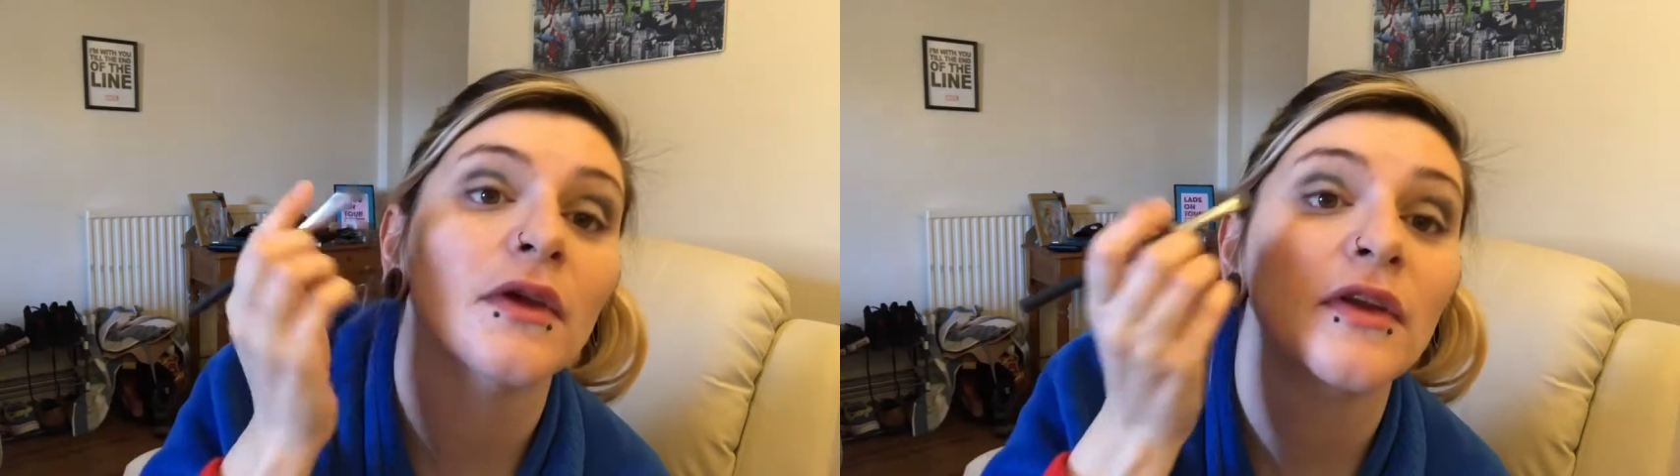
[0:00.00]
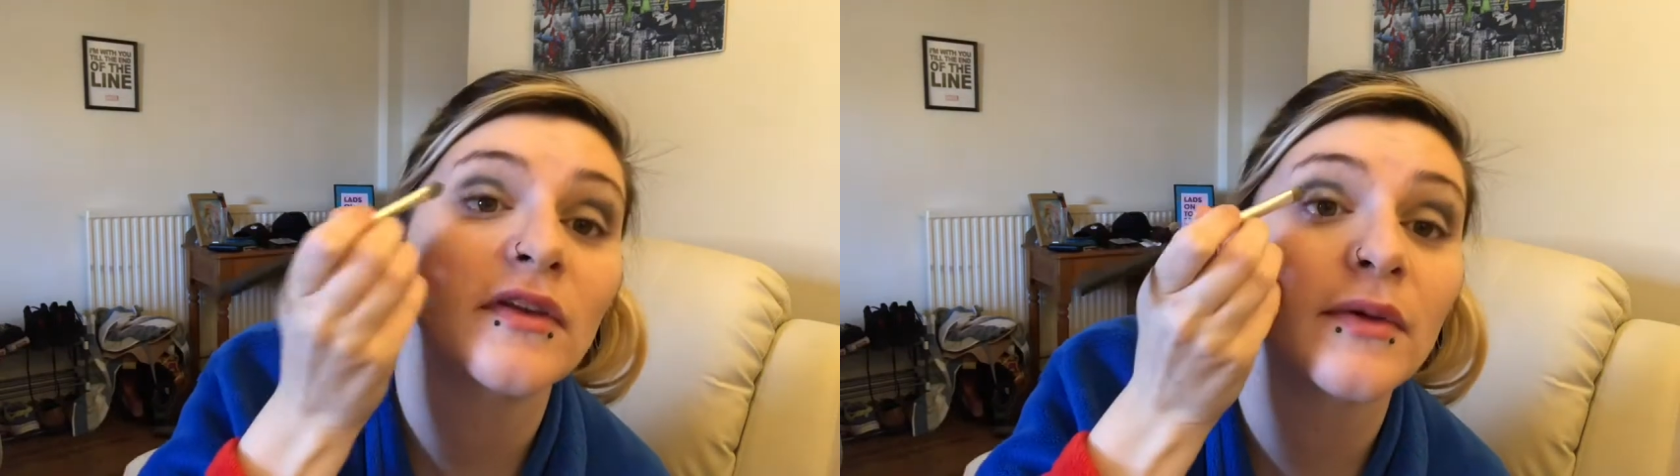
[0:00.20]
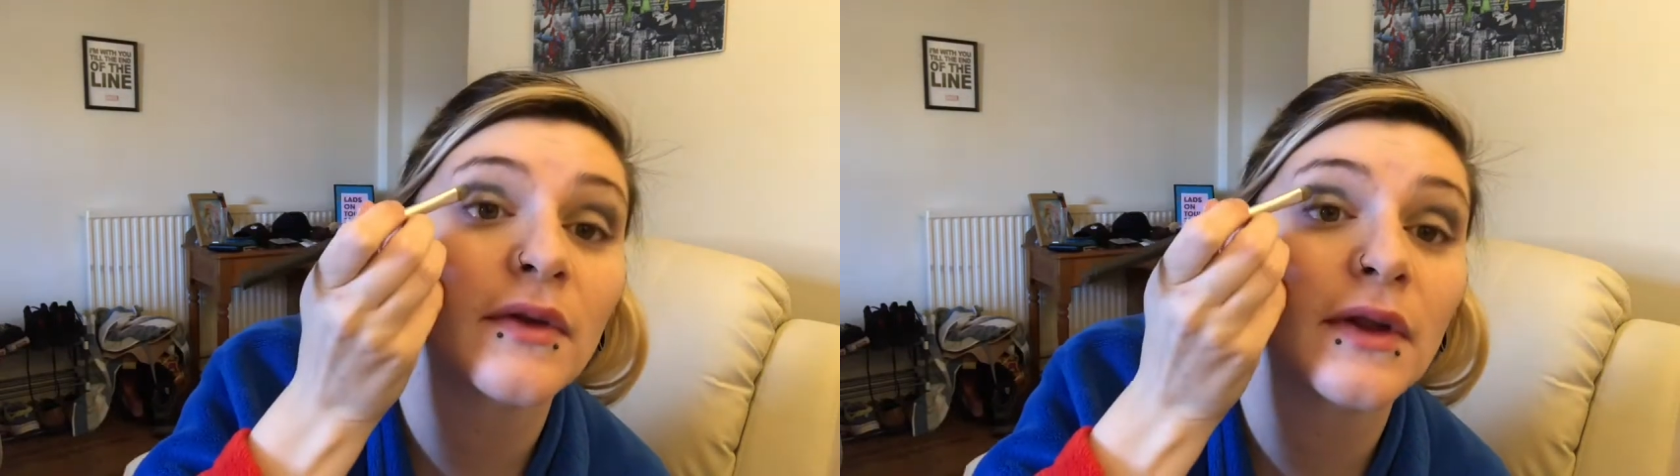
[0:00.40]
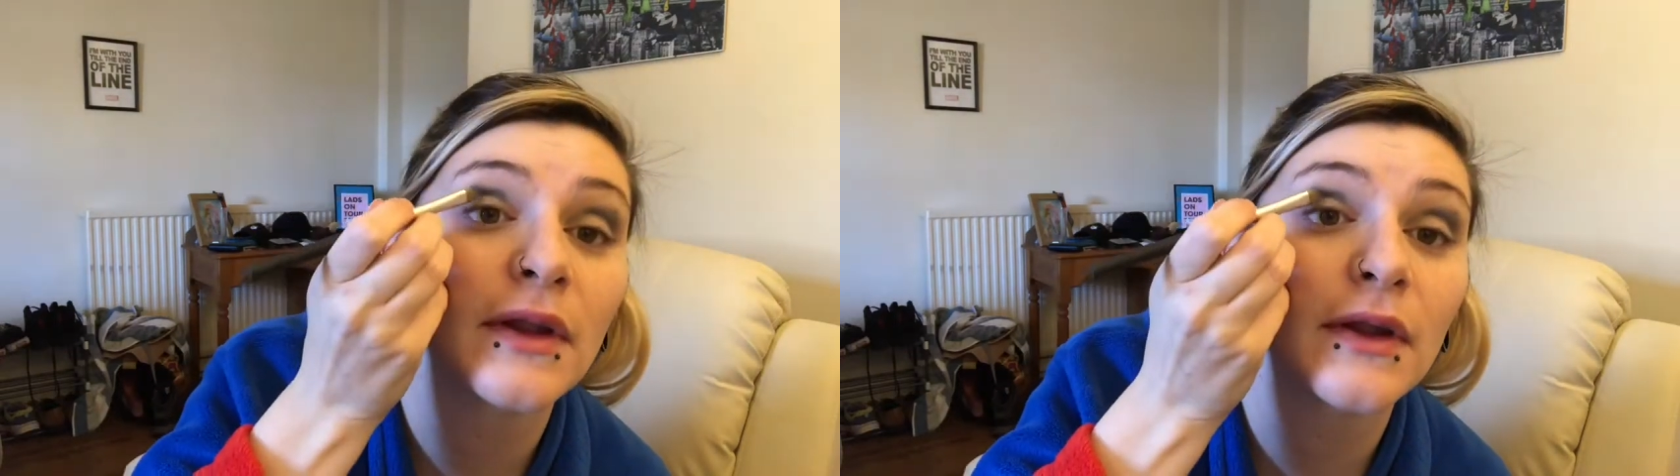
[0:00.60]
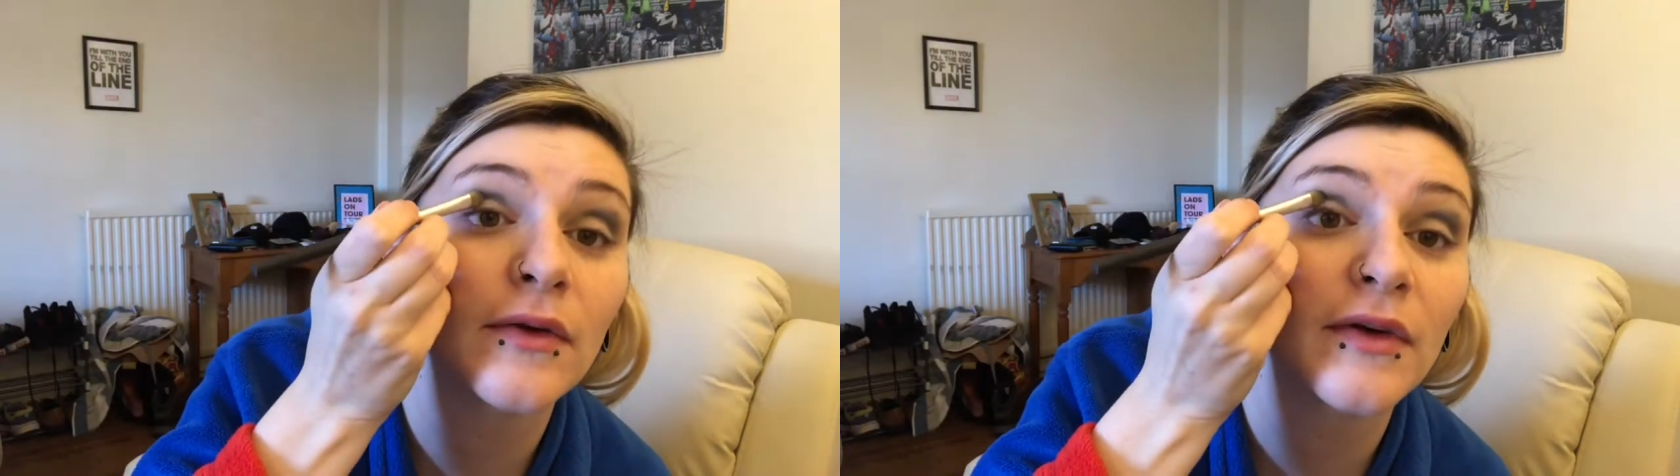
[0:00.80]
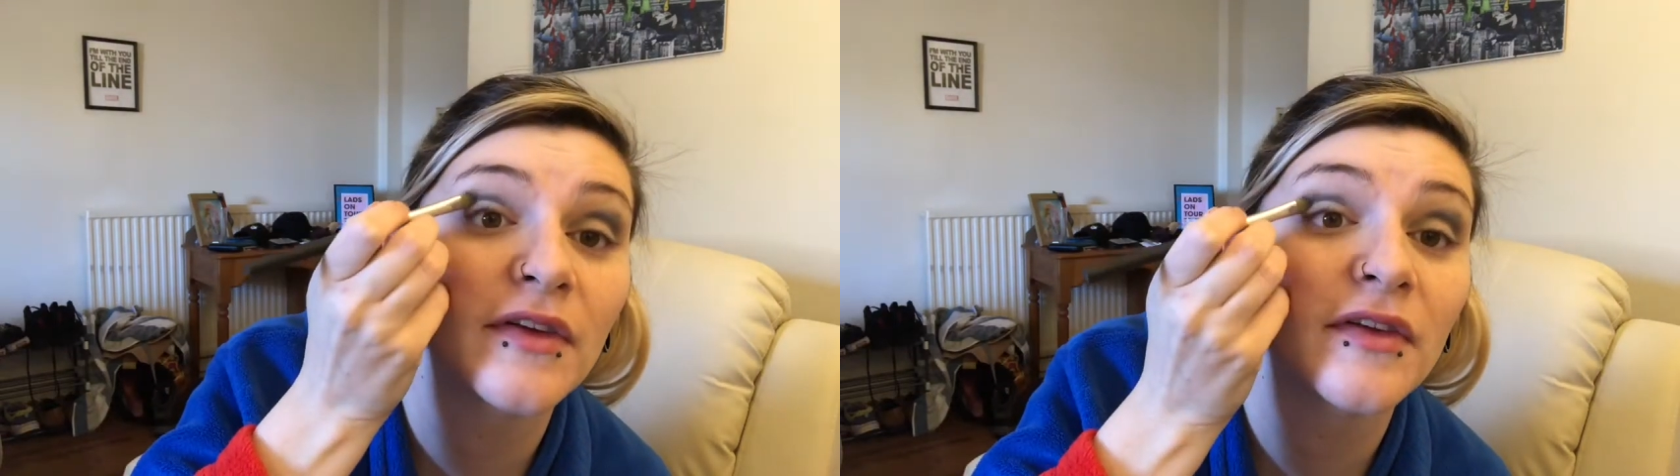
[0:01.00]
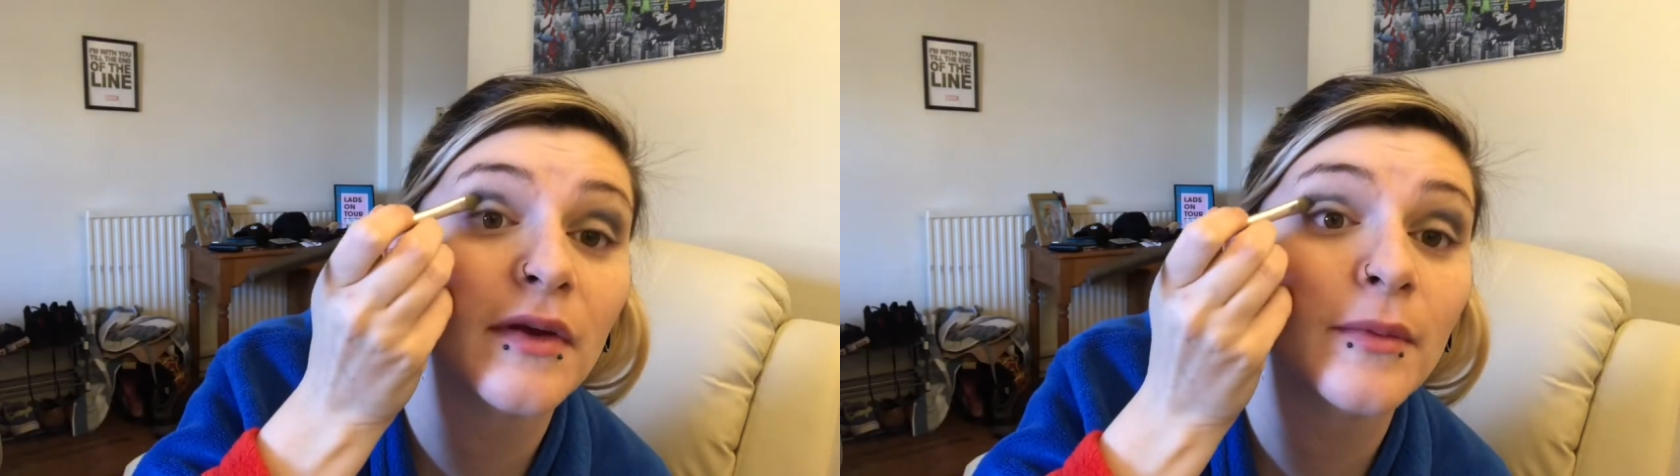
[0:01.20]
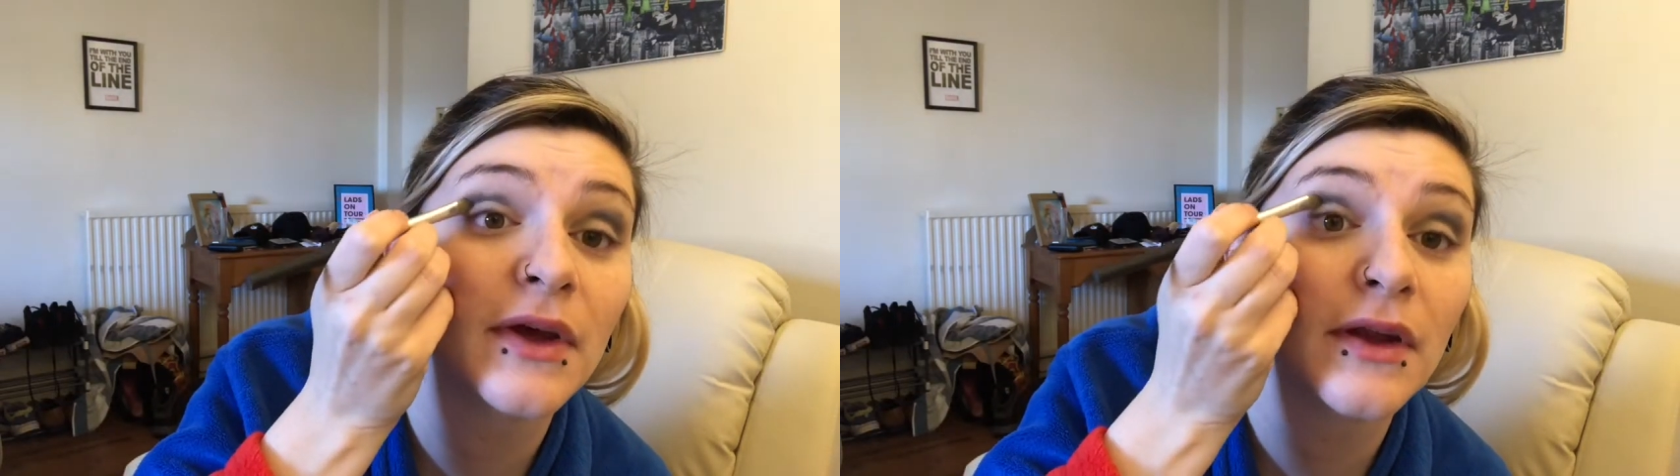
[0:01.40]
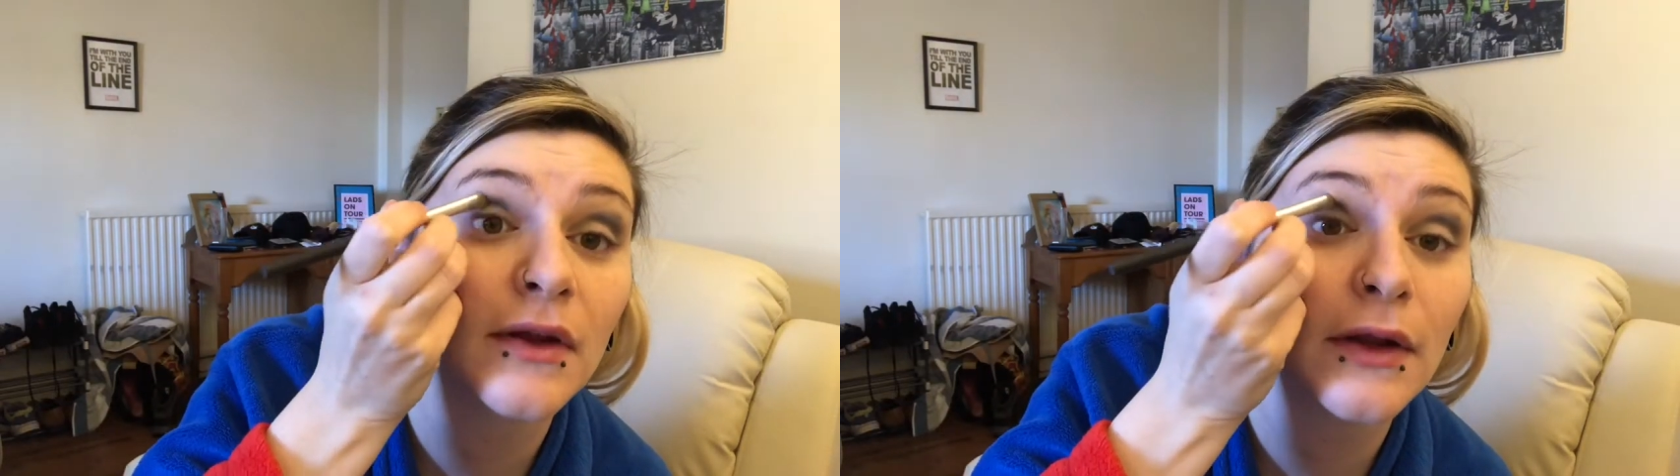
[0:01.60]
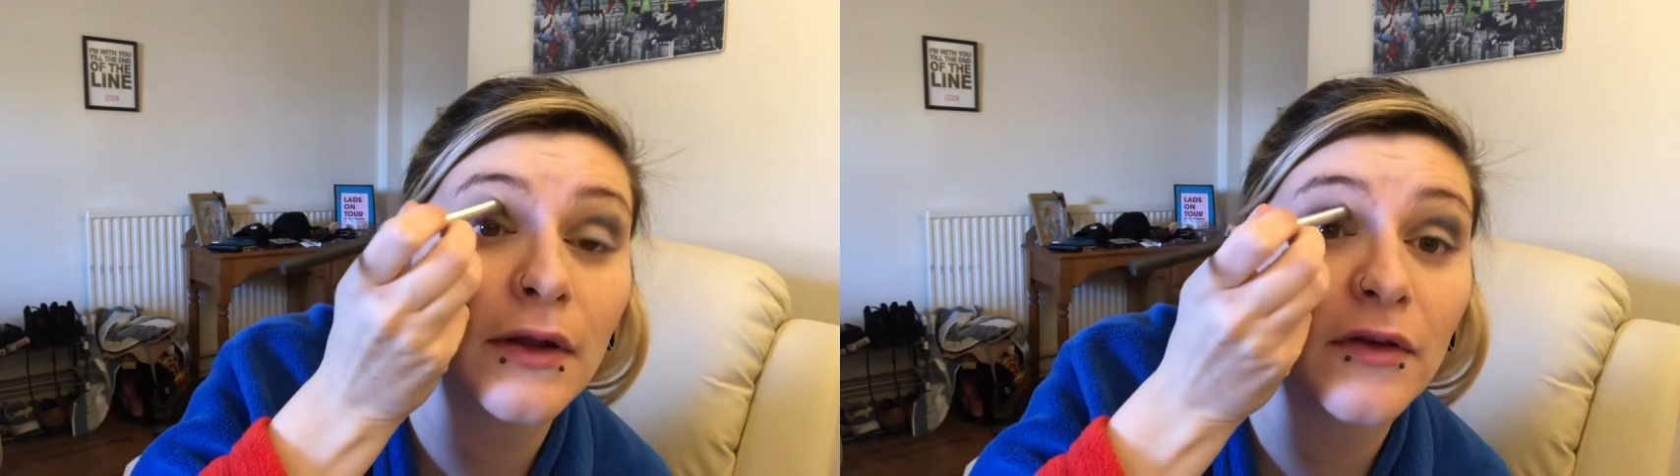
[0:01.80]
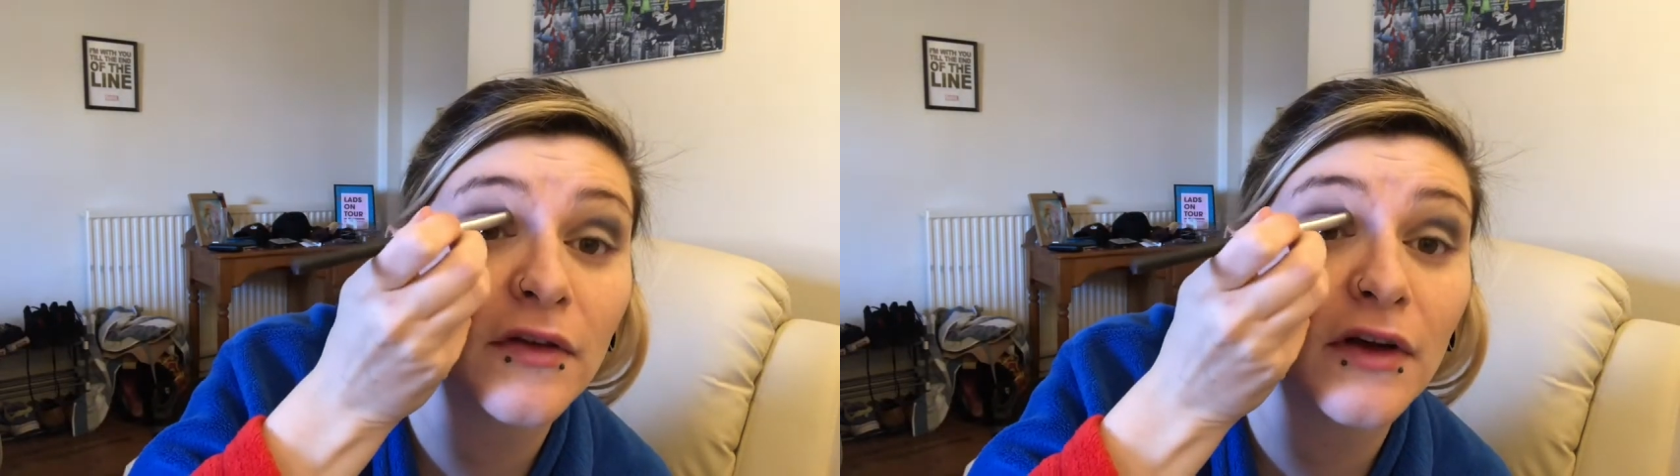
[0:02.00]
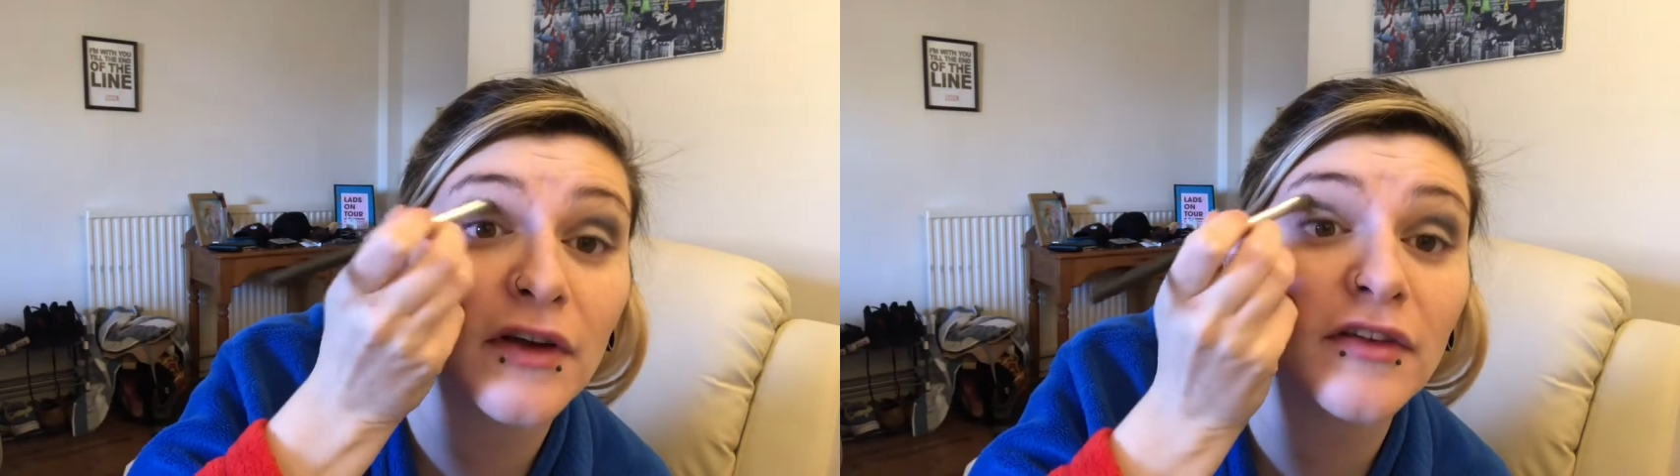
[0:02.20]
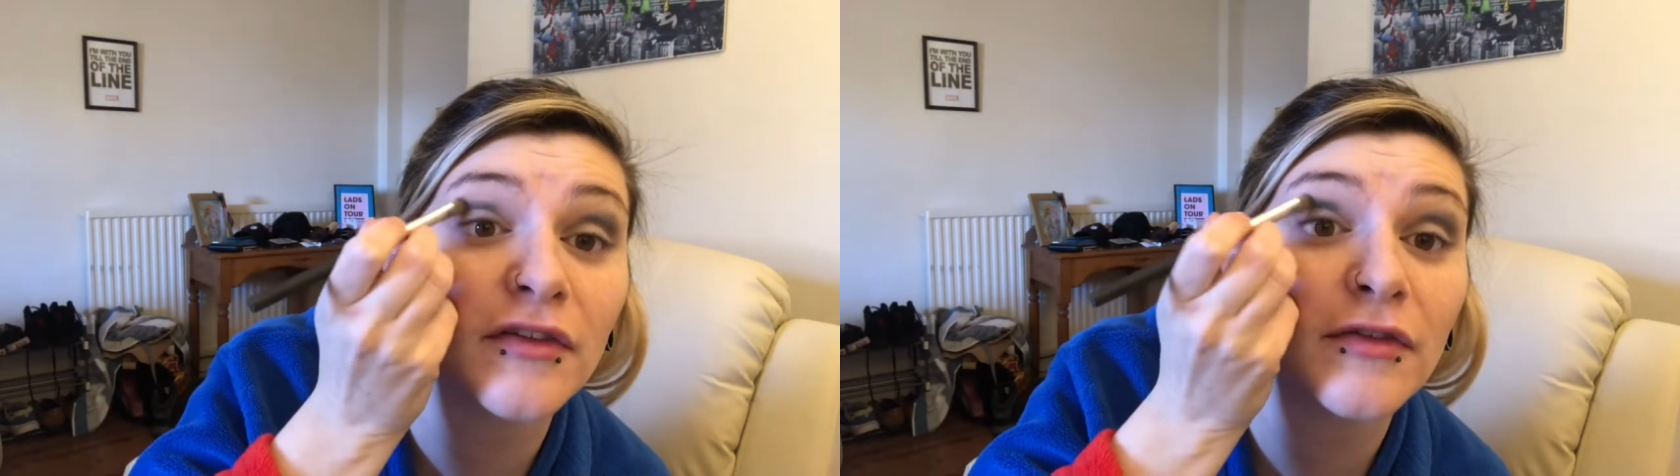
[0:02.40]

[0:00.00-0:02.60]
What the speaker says: So we got that in the crease, and we're going to then start to